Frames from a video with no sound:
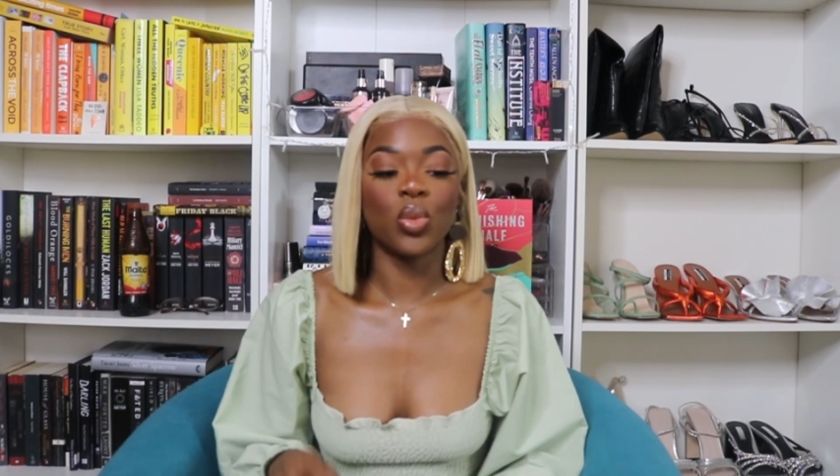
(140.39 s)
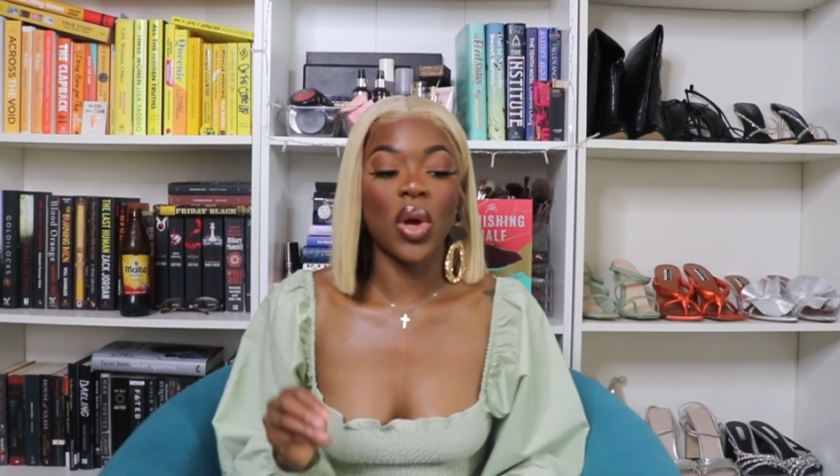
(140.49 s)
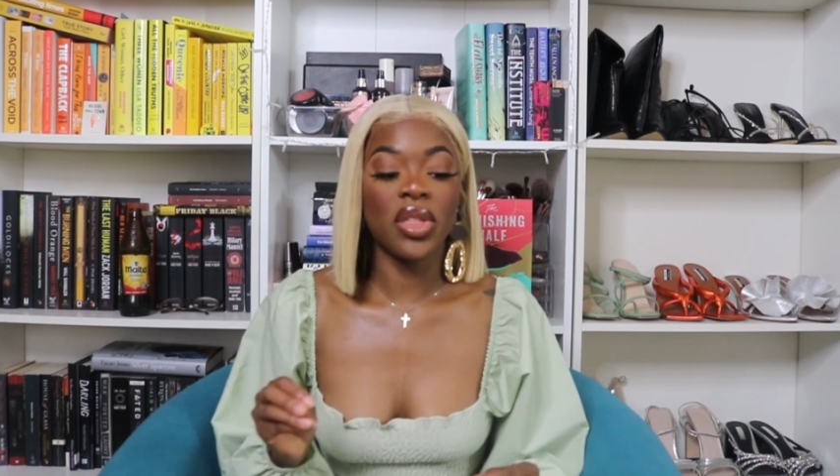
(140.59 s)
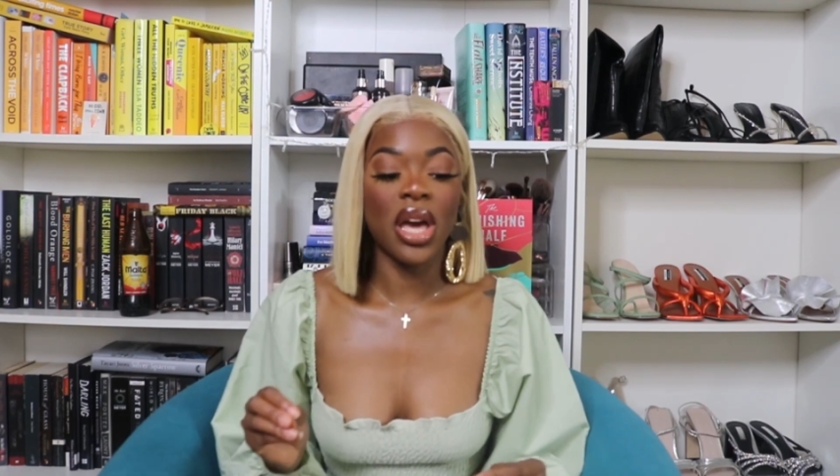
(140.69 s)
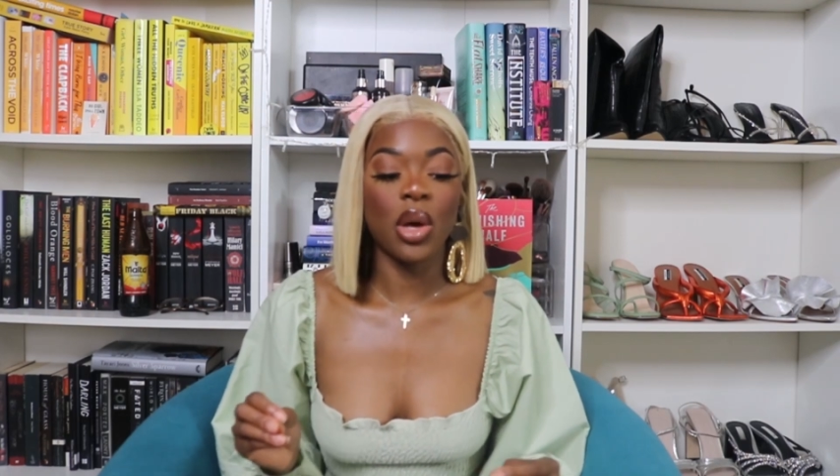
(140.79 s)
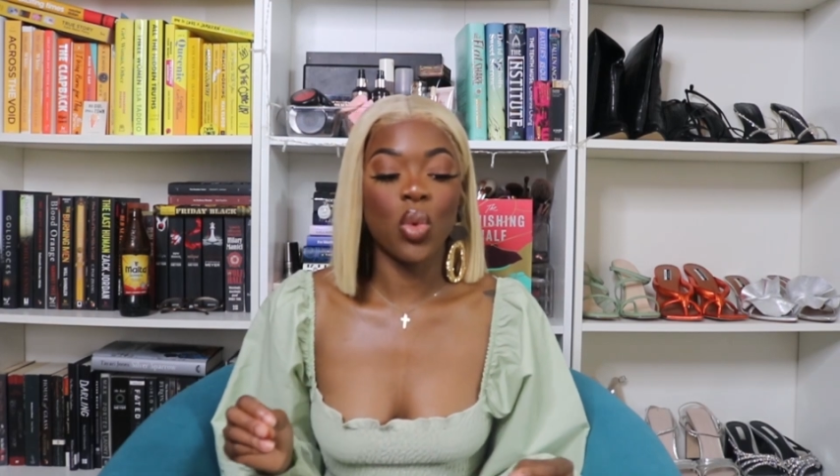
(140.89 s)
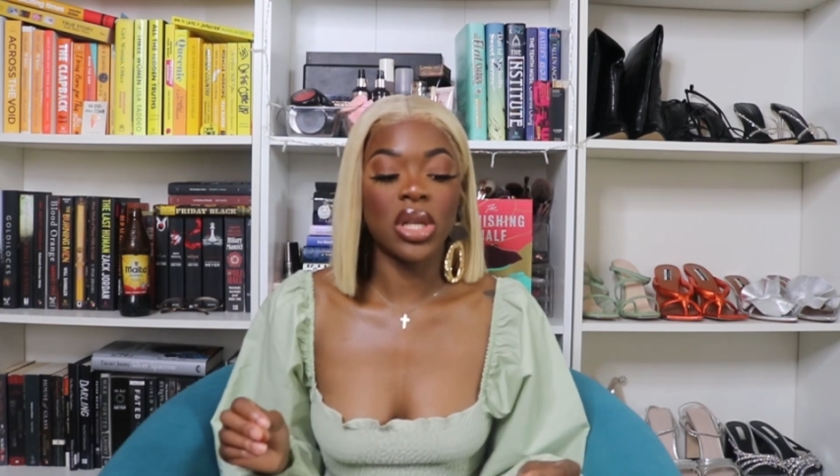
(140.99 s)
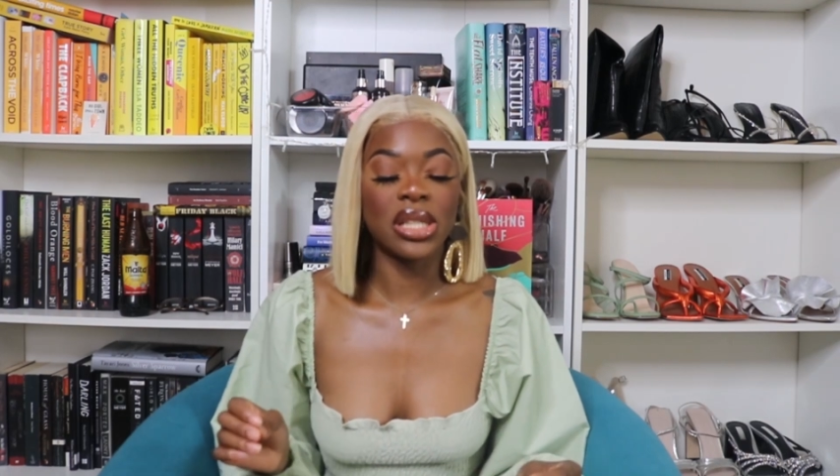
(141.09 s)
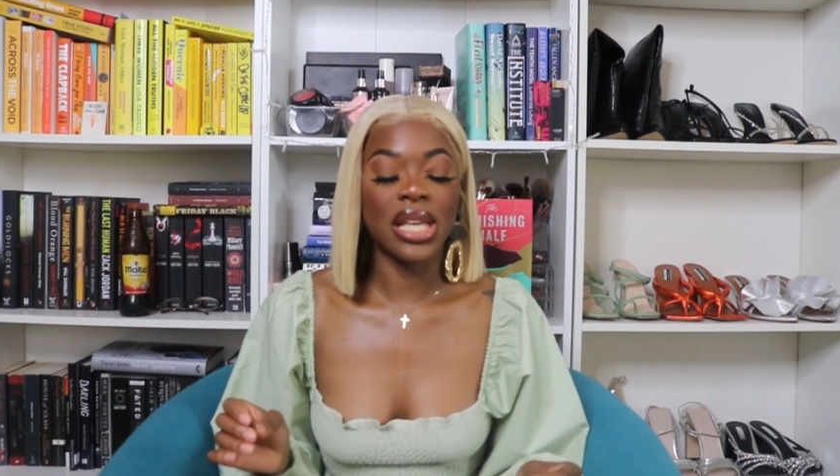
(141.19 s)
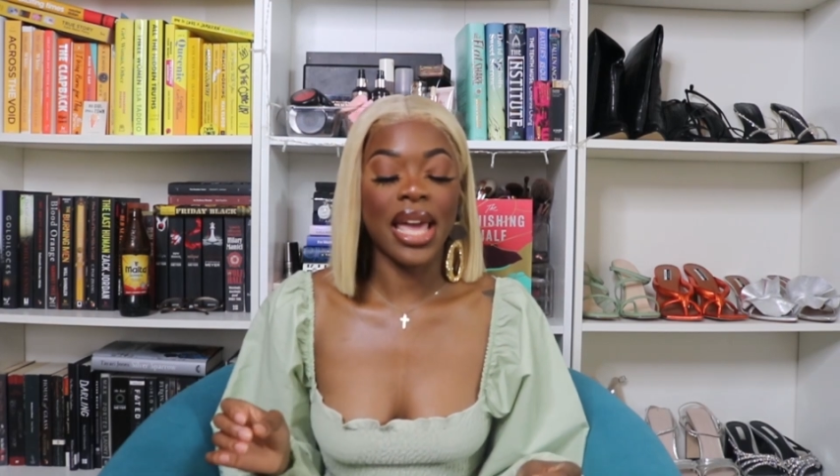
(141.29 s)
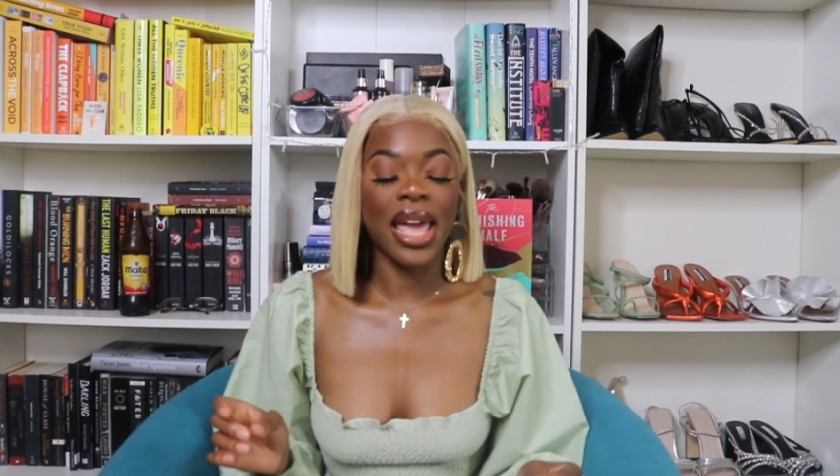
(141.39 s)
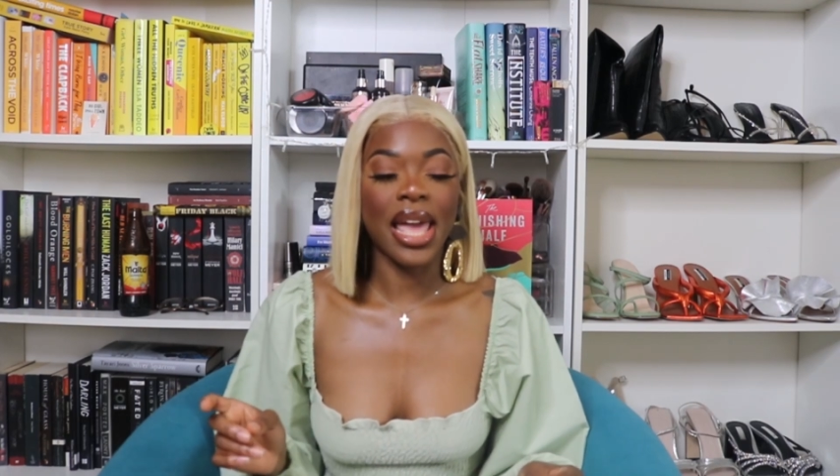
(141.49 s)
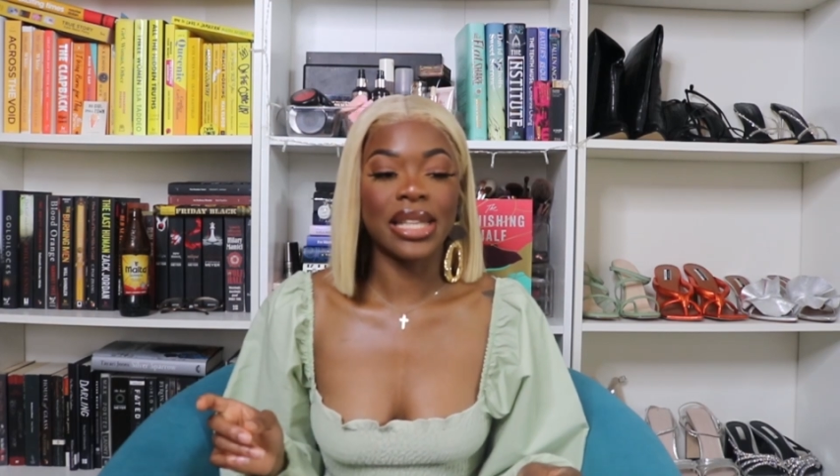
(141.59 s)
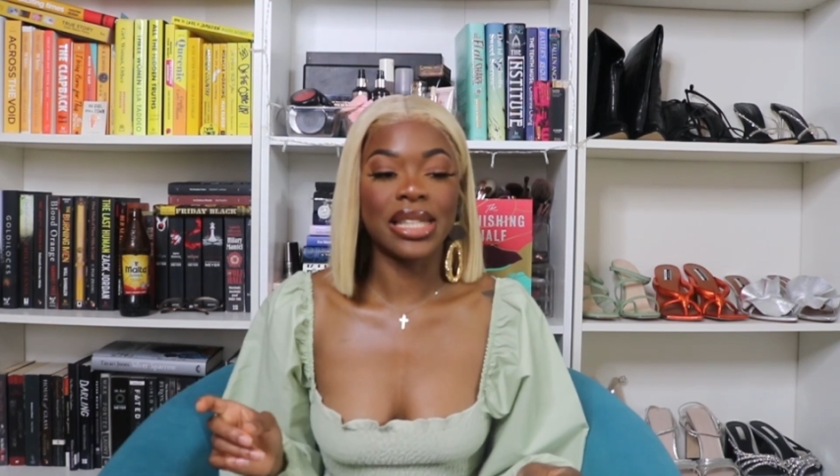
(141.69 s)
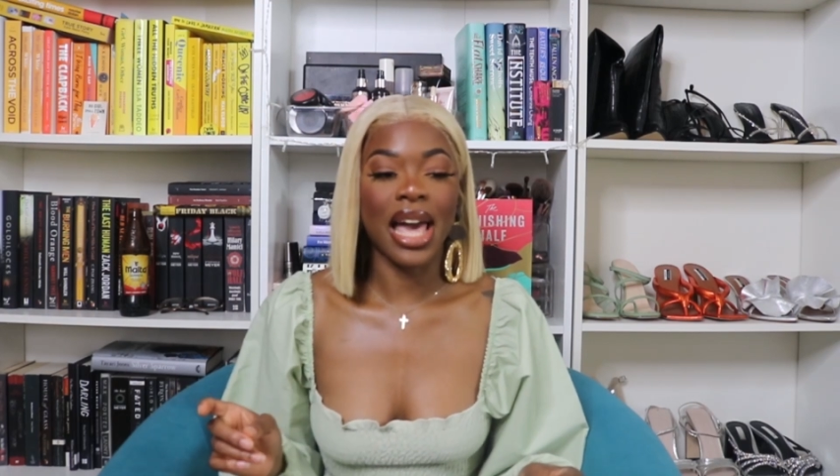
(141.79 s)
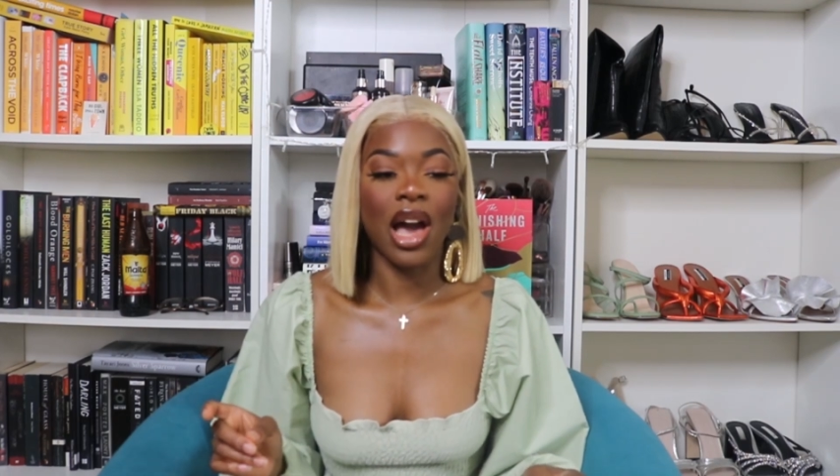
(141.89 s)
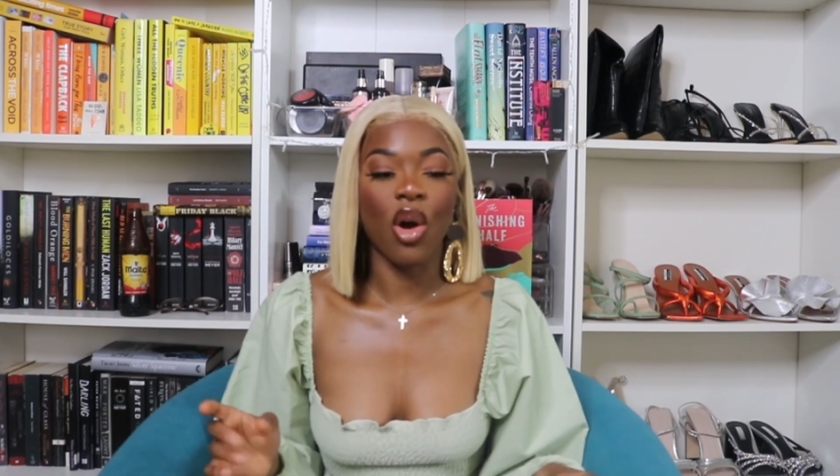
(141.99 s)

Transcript: one thing I want to say is that